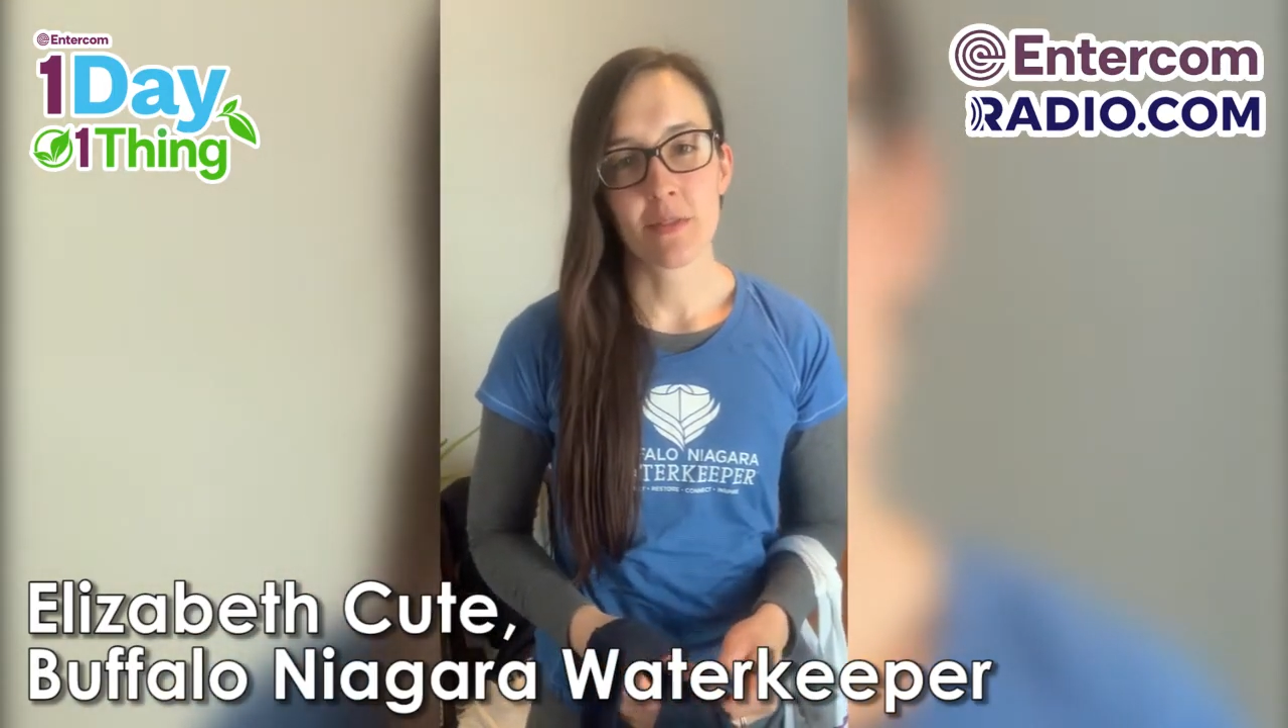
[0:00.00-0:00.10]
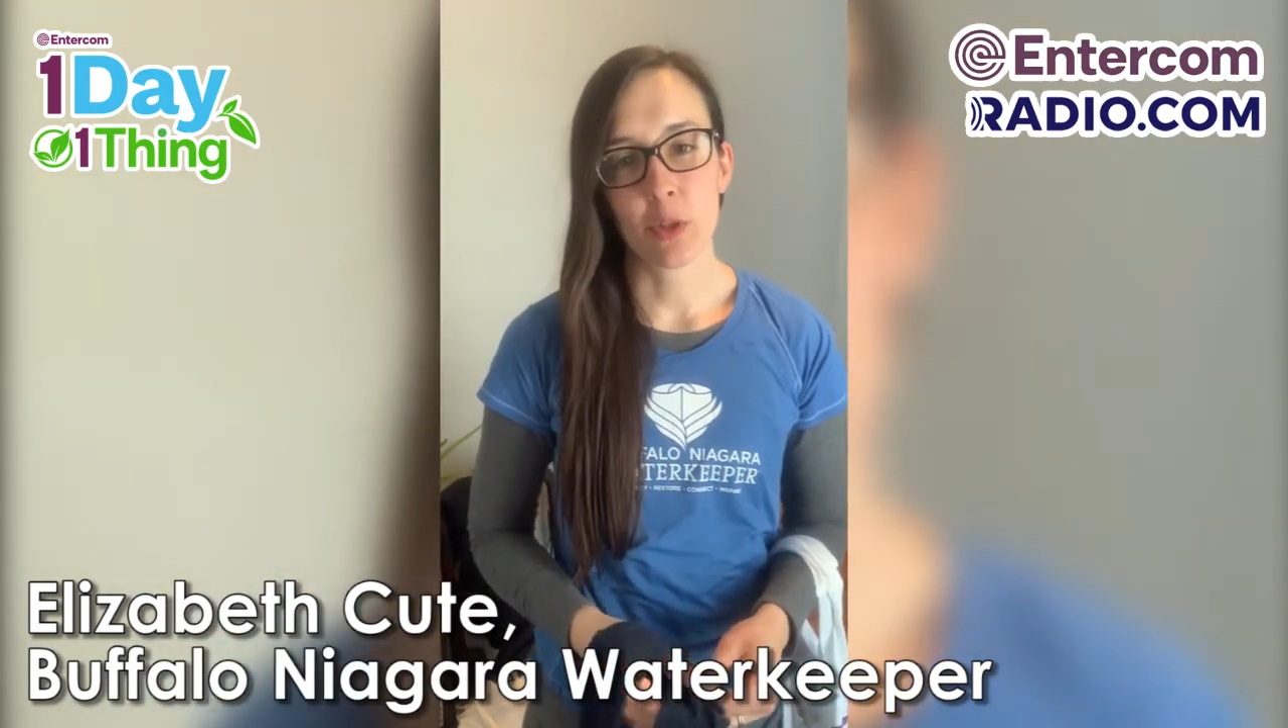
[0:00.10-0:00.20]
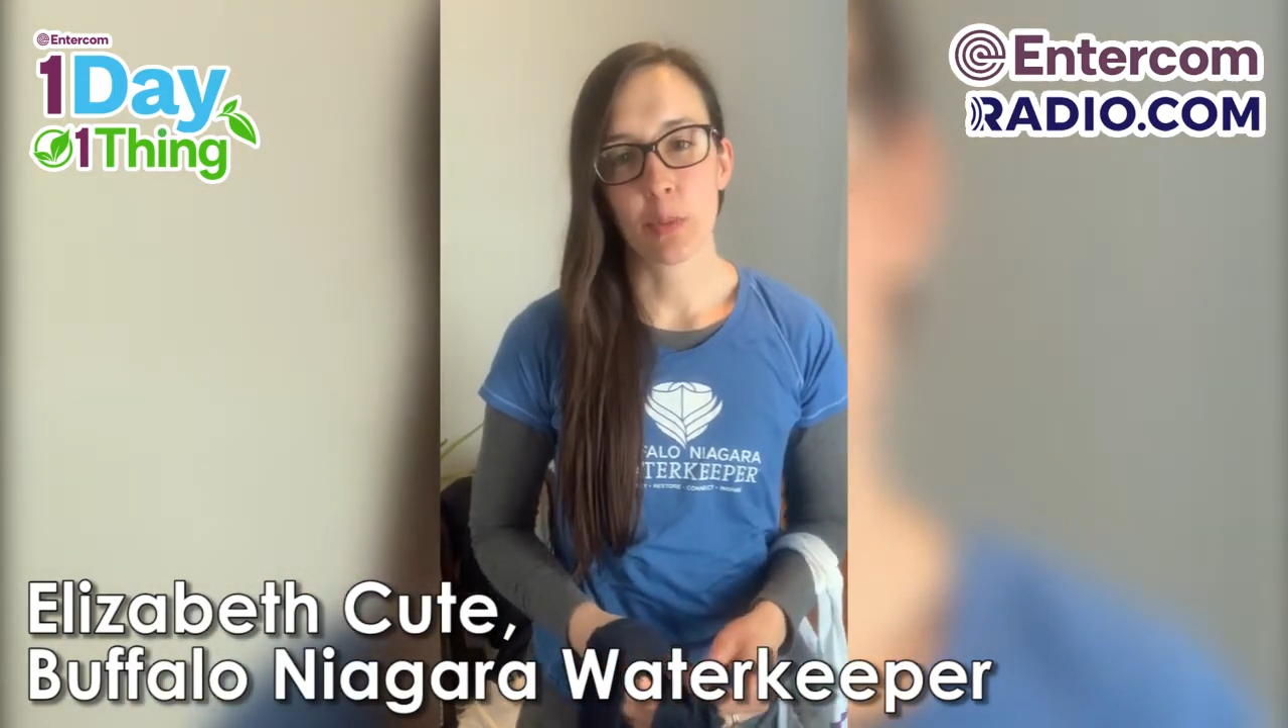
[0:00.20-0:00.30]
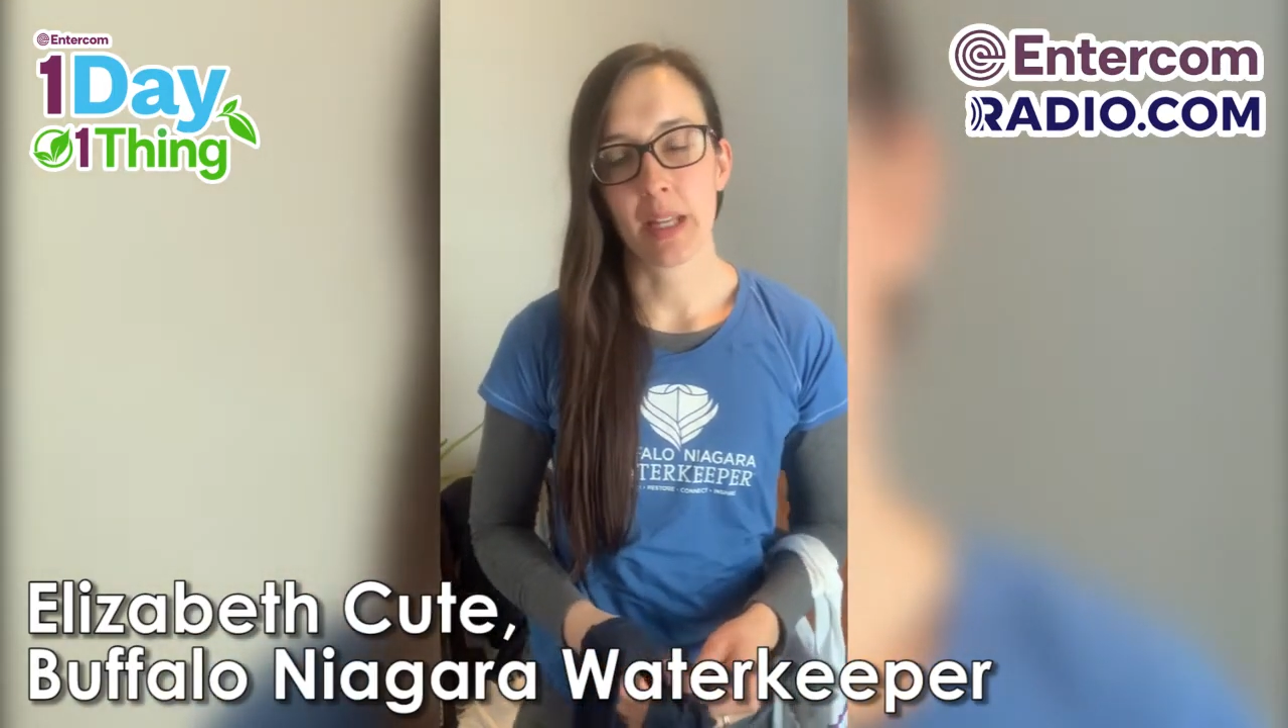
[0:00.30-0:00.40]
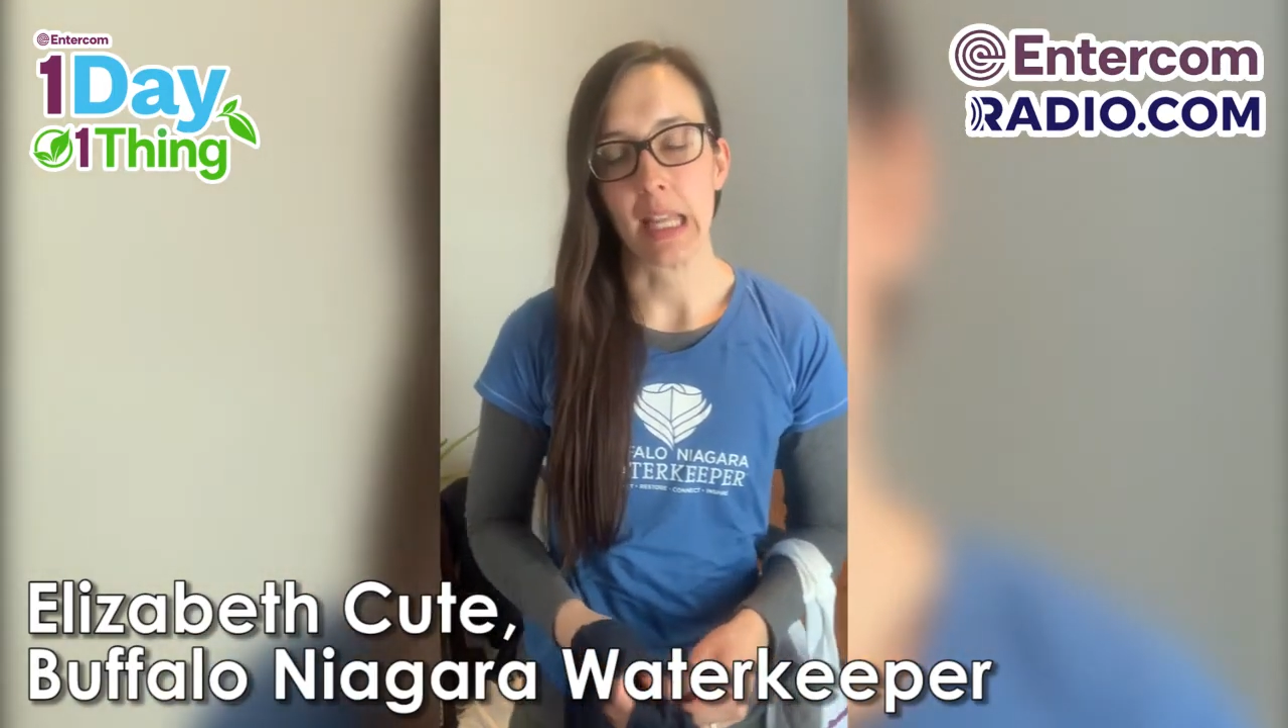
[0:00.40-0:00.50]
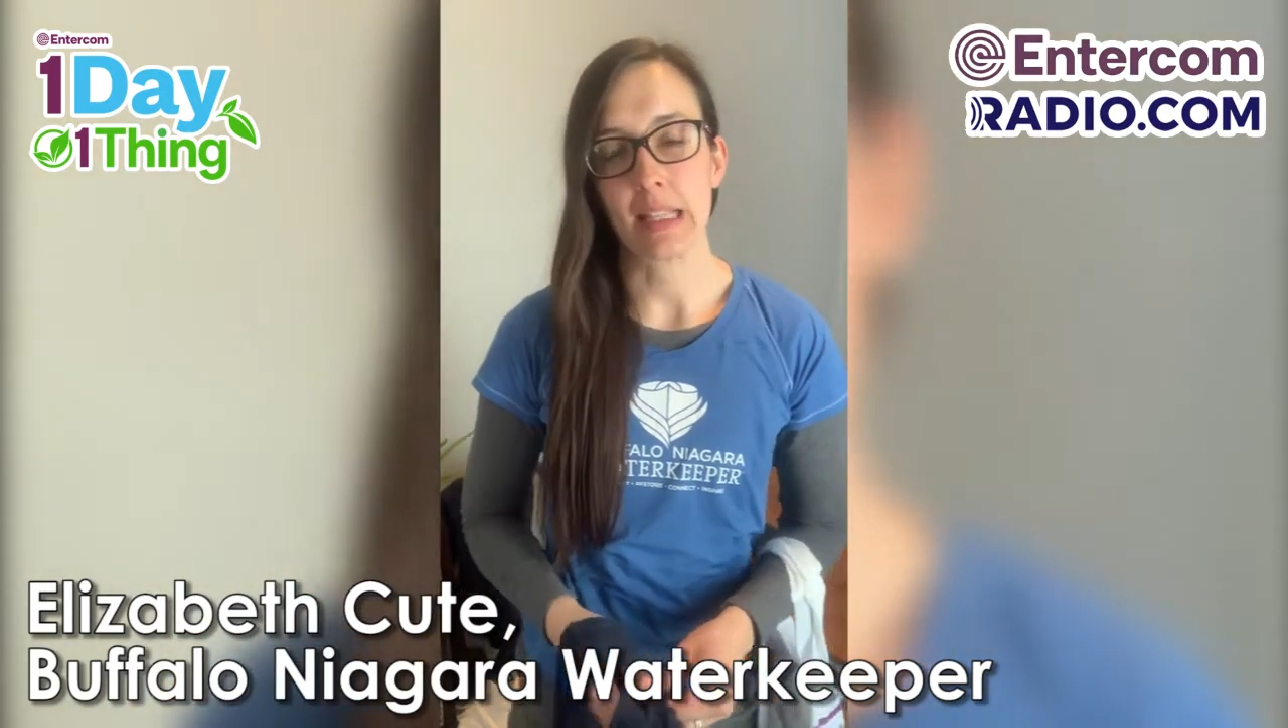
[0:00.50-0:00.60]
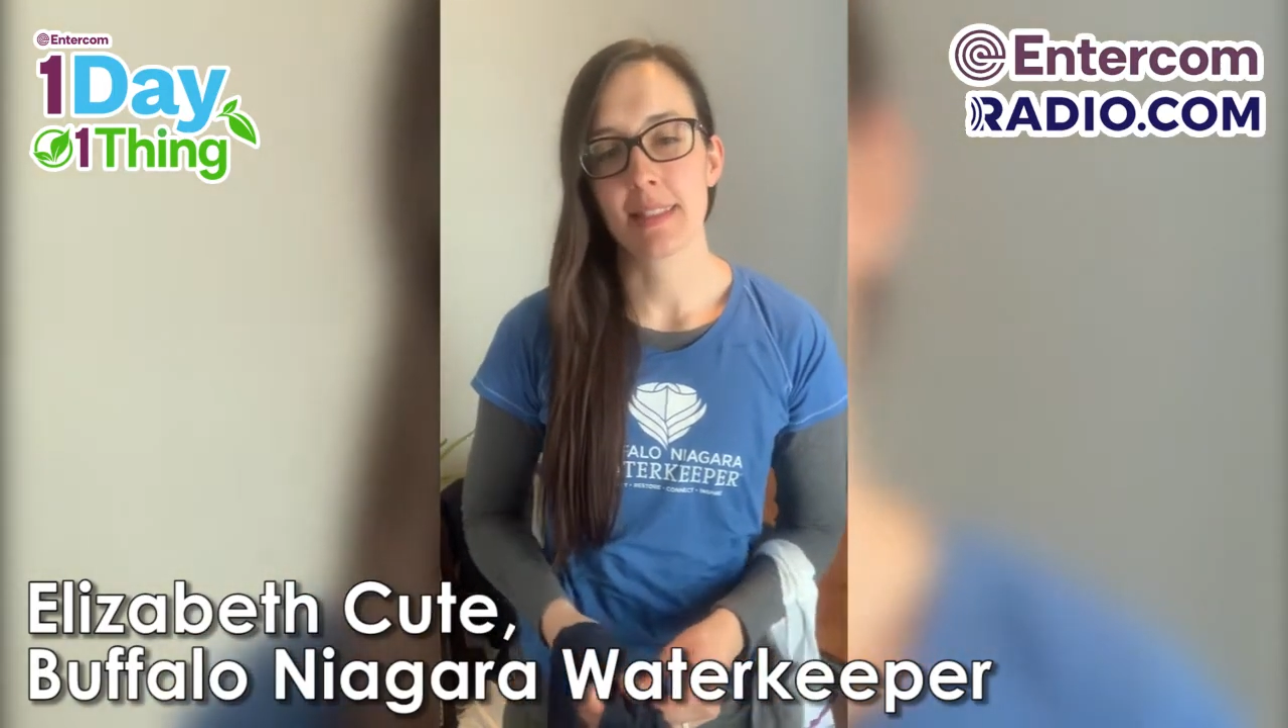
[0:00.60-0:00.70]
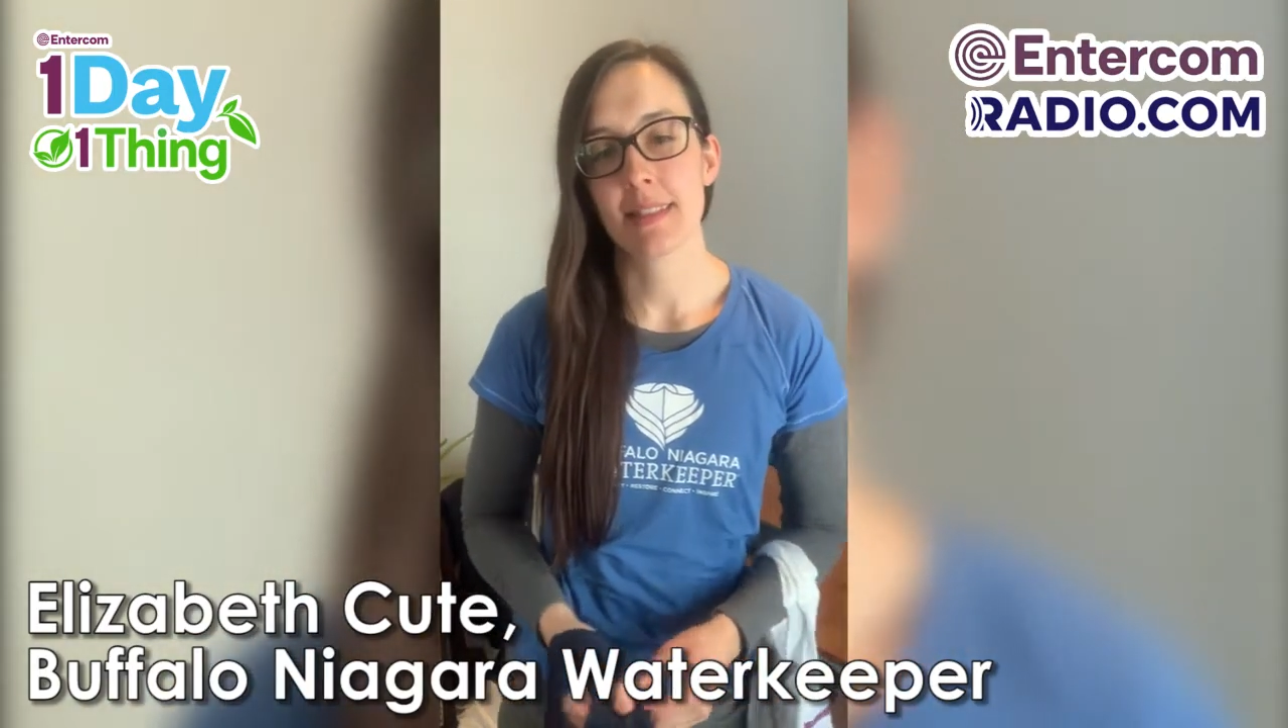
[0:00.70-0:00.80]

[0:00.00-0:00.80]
few minutes.